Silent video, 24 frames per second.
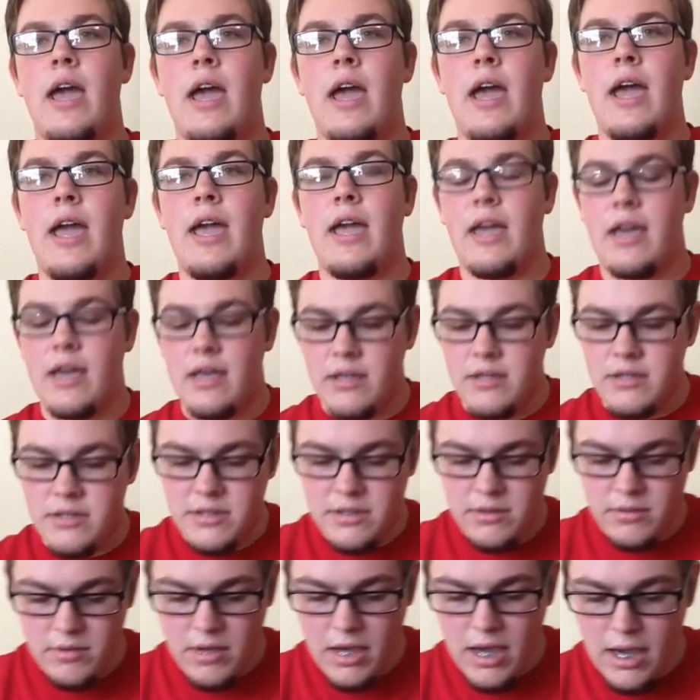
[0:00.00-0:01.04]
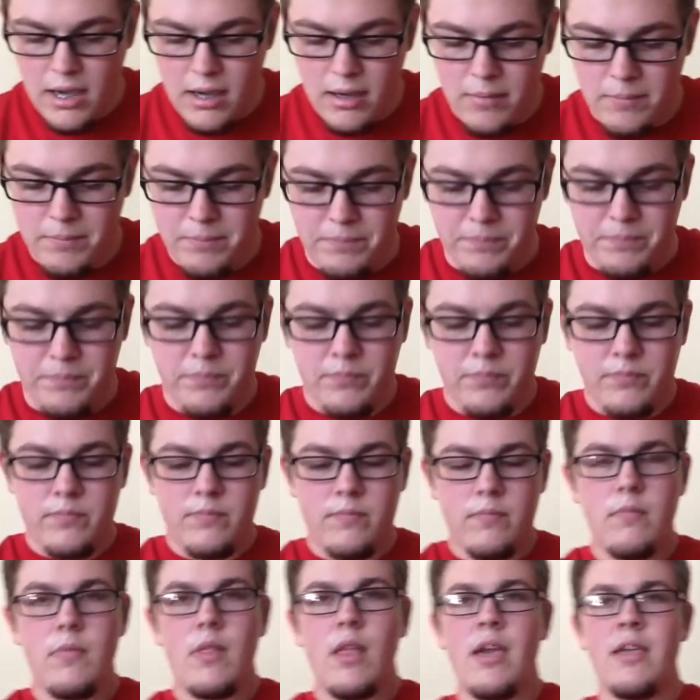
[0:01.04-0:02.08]
And um,
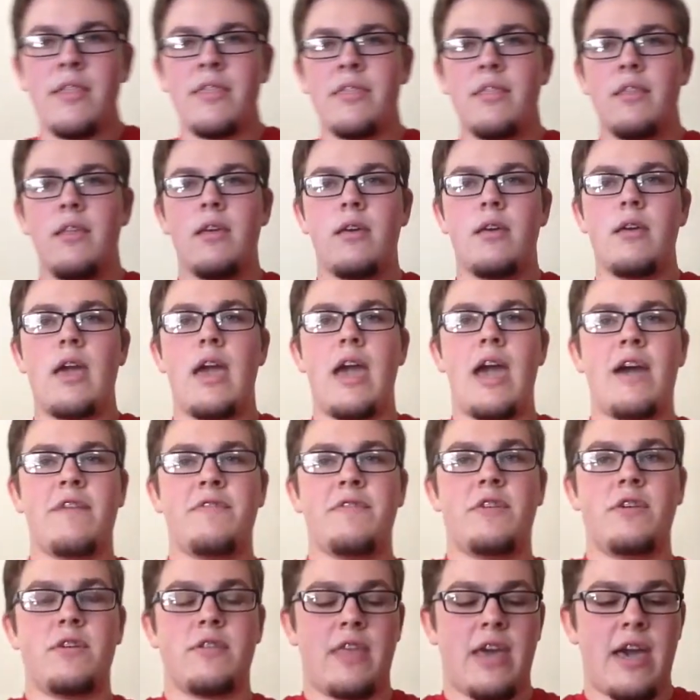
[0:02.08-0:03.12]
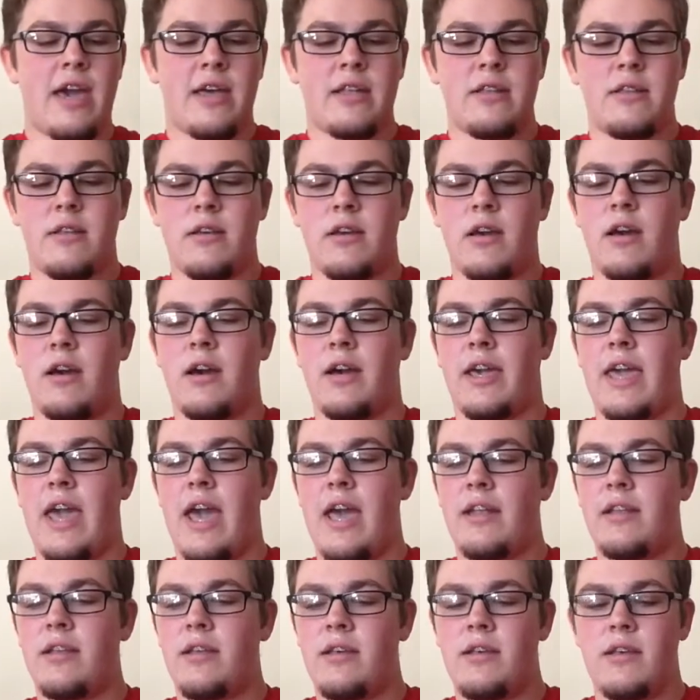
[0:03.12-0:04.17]
after that,
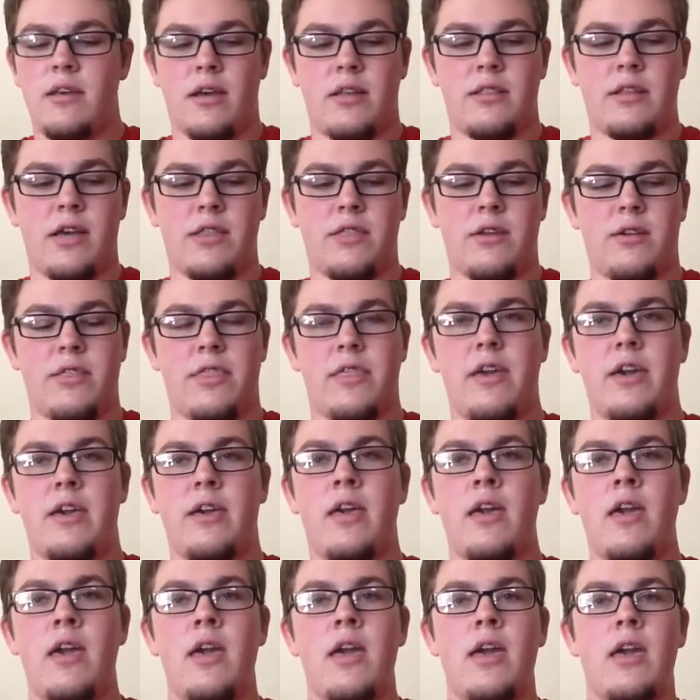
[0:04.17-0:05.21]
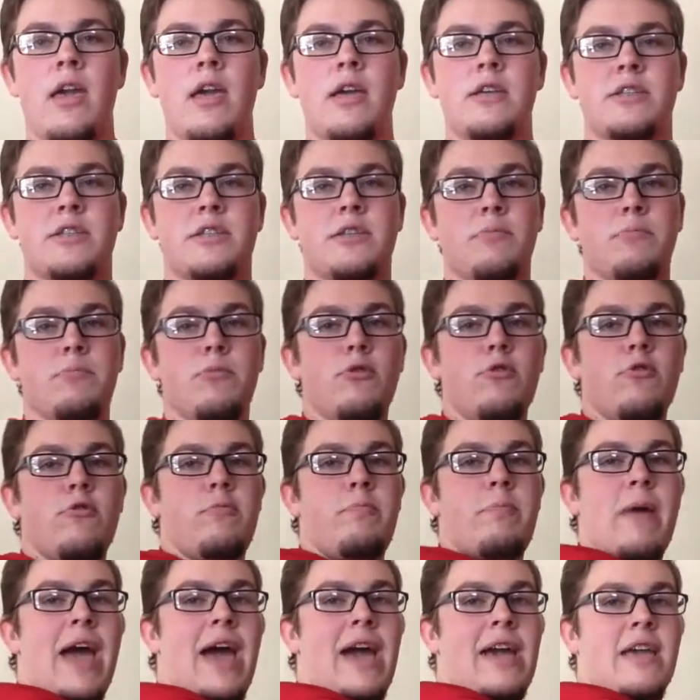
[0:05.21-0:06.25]
again, another thing is to move
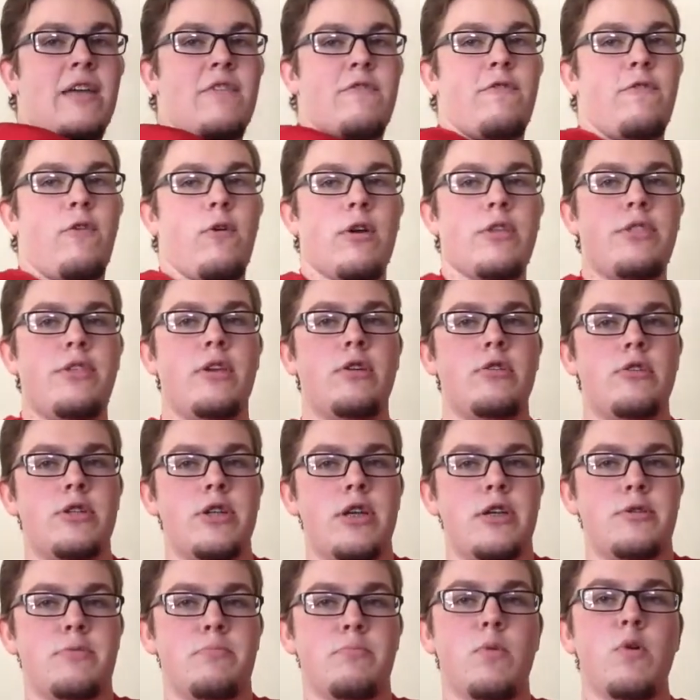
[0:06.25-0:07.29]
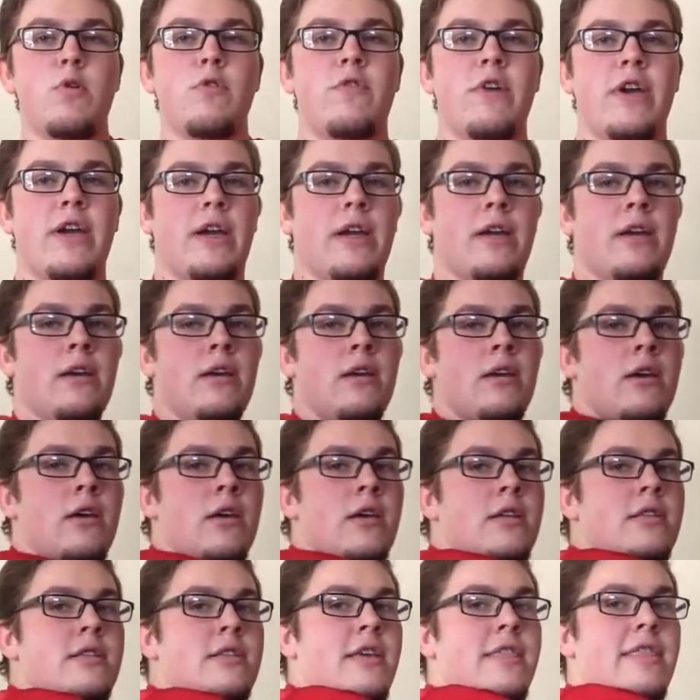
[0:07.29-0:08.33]
back and forth. You're just moving
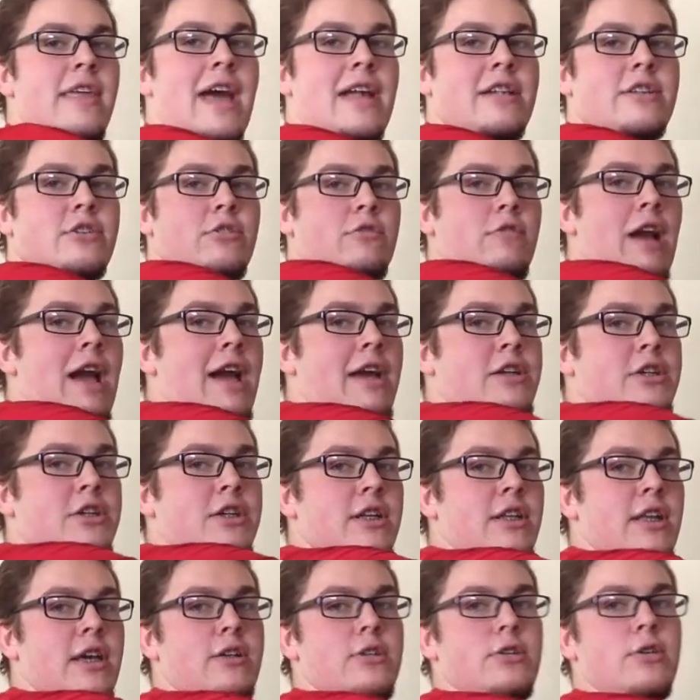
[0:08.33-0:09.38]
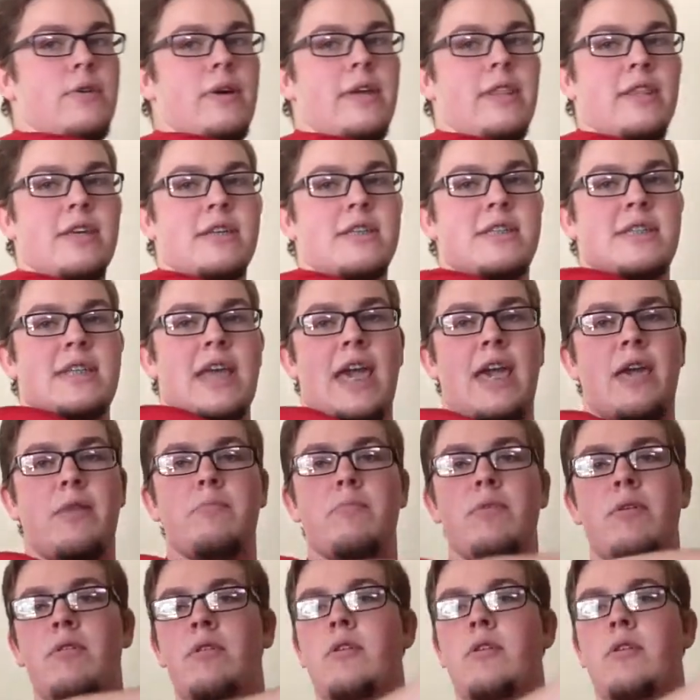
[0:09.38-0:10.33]
to that direction and doing the same